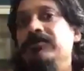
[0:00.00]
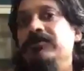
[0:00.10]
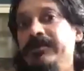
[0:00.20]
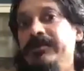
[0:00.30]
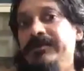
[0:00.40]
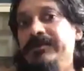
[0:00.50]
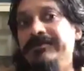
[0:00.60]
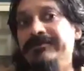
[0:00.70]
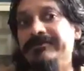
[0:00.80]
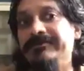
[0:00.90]
we
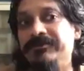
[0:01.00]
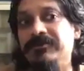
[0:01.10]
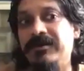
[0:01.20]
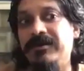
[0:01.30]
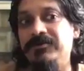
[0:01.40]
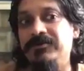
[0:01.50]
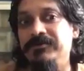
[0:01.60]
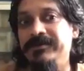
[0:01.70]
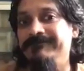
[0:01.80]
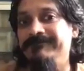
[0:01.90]
you know how do we
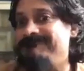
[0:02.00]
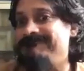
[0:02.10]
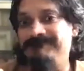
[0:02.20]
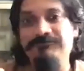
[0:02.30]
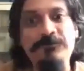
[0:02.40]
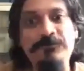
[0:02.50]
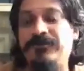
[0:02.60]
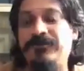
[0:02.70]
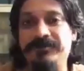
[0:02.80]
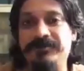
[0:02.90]
move from
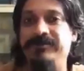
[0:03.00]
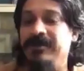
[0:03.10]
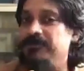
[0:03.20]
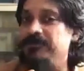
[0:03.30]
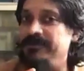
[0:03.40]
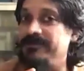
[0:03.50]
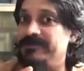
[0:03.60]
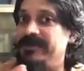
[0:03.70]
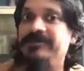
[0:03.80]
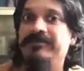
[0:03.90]
here how do we
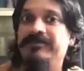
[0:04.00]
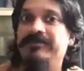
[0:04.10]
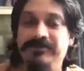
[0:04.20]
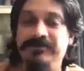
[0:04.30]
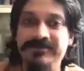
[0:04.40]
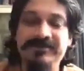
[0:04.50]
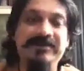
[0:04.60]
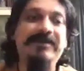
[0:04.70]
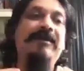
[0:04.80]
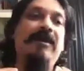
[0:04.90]
react to this
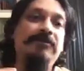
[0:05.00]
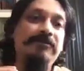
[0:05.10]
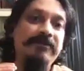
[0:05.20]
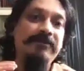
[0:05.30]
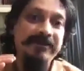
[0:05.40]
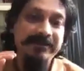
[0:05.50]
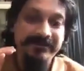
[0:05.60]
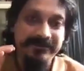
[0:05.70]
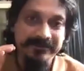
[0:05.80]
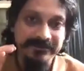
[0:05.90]
how do we uh, you
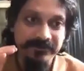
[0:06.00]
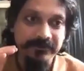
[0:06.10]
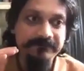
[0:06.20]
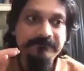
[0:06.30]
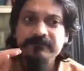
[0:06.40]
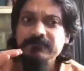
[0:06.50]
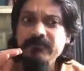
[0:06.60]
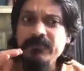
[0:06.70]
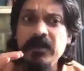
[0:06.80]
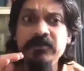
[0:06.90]
know how
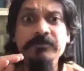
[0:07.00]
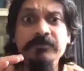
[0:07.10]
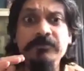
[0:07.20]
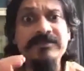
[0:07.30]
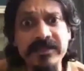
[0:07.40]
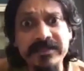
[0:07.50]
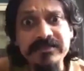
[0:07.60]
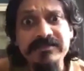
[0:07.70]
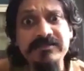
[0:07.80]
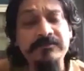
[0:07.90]
do we change some
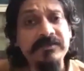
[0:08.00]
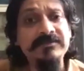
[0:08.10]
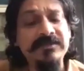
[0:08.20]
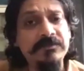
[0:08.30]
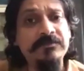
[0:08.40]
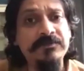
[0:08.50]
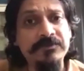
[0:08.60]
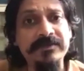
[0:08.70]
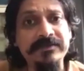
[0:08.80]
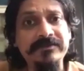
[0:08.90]
things that we were doing
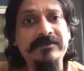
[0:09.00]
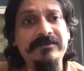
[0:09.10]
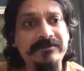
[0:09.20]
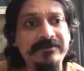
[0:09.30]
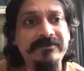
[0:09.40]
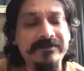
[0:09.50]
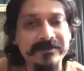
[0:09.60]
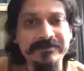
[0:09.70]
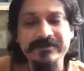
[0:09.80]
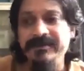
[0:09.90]
uh, earlier
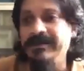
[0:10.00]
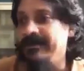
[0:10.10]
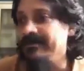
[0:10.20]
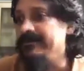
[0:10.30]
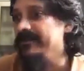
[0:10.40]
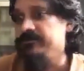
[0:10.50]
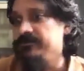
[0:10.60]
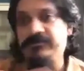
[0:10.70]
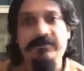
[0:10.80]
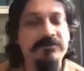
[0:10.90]
uh, into
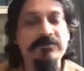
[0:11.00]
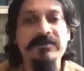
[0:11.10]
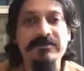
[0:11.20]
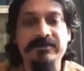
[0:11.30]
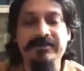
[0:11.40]
into another thing